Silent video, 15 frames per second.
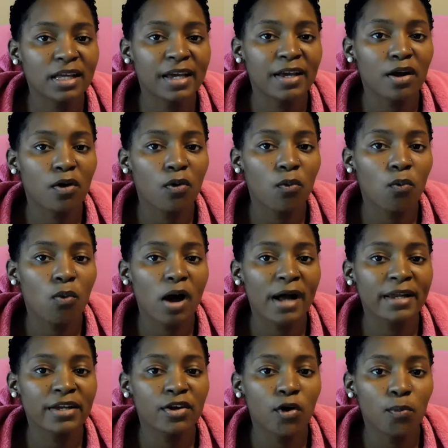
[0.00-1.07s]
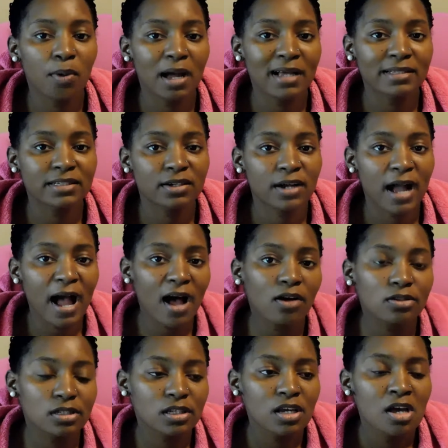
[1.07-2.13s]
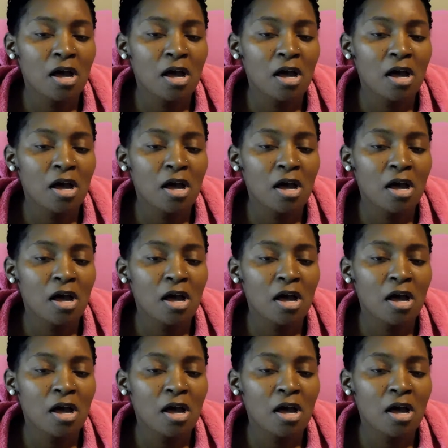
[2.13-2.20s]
Like, why'd it go past our house?